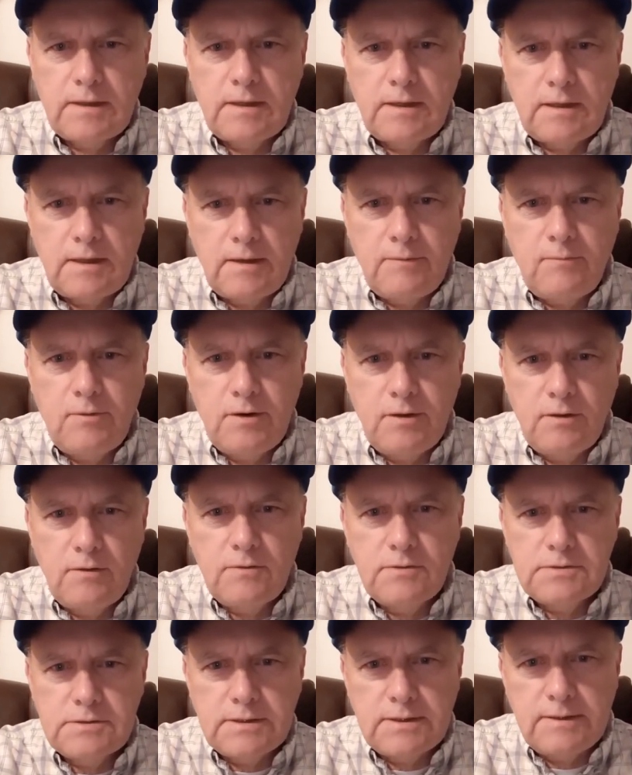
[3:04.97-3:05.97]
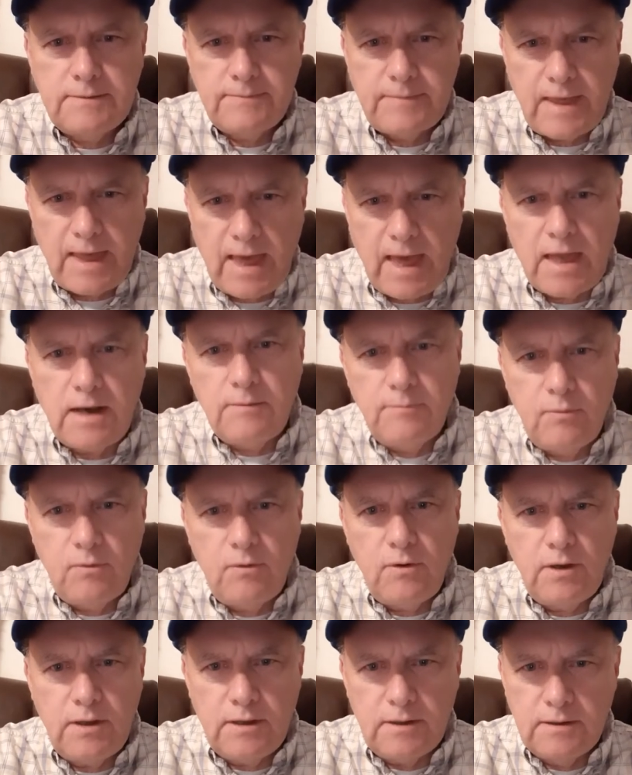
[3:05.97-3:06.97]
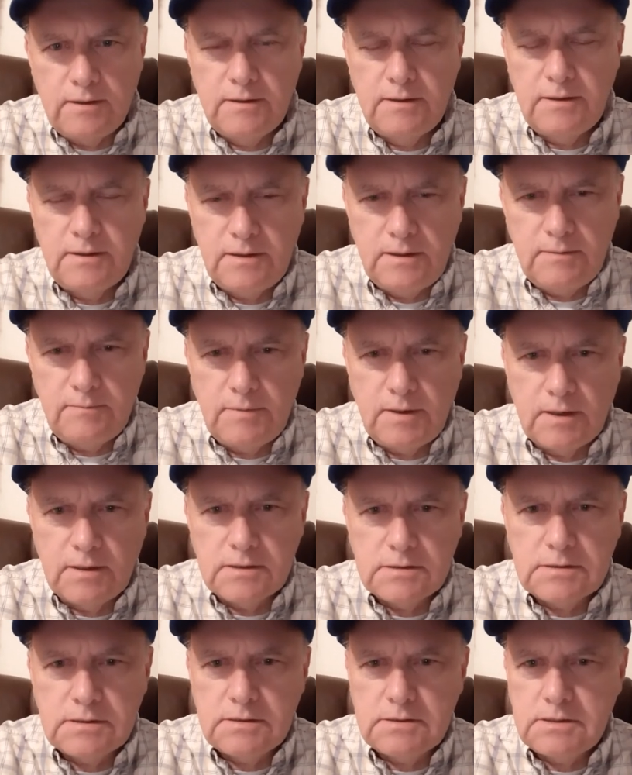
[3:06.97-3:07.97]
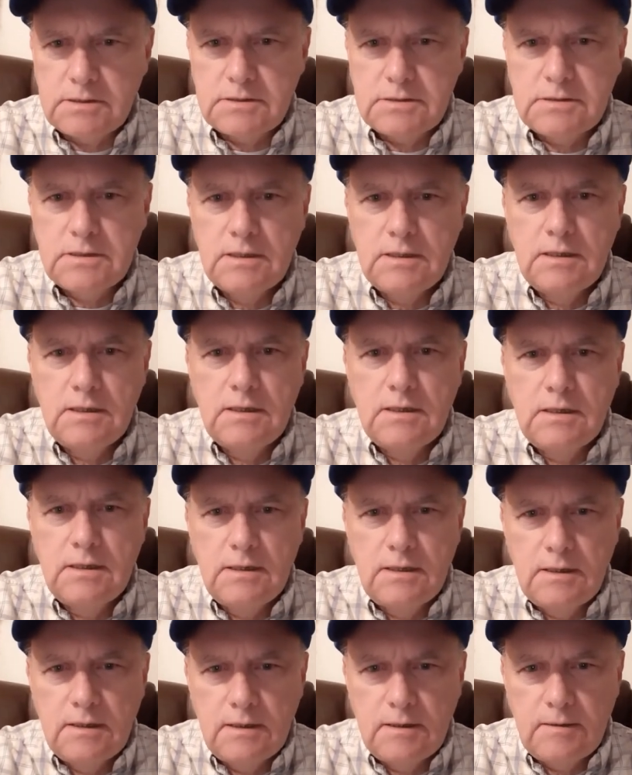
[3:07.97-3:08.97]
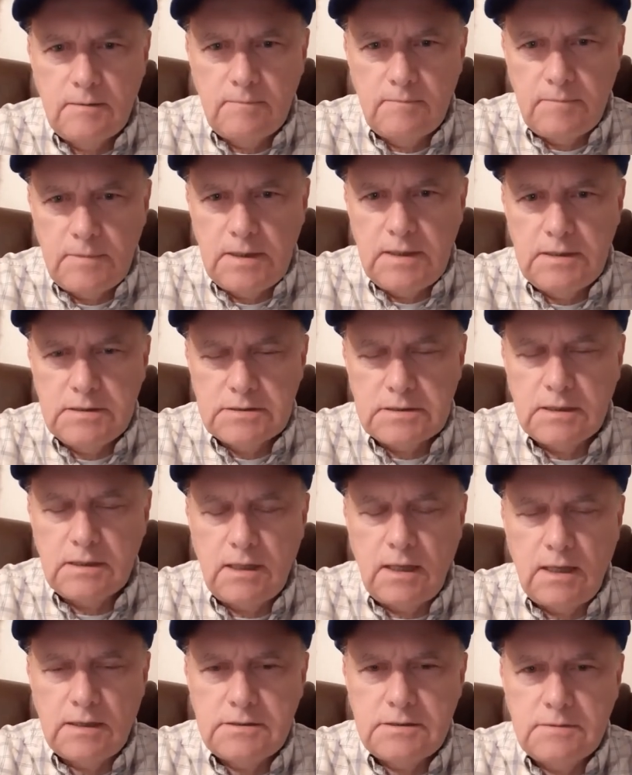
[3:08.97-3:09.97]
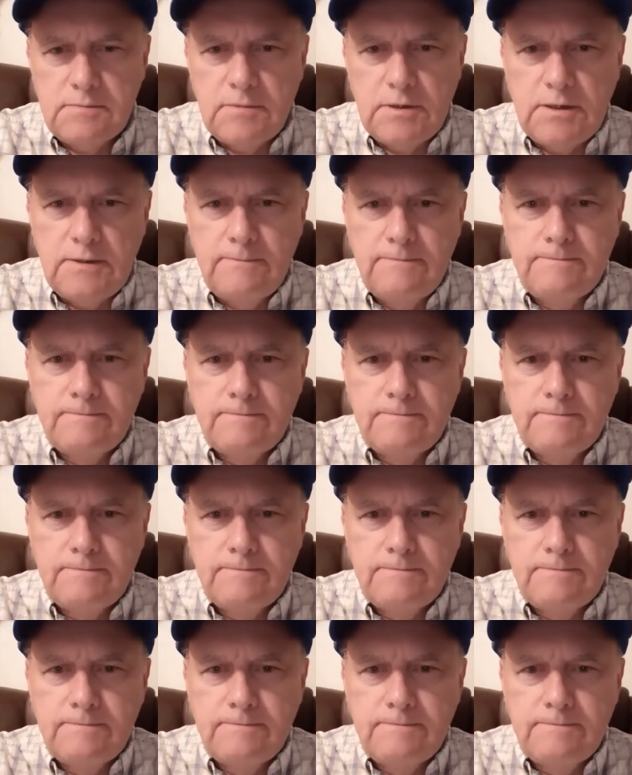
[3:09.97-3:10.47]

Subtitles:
Get one of those attaboy emails. It just means a lot to me.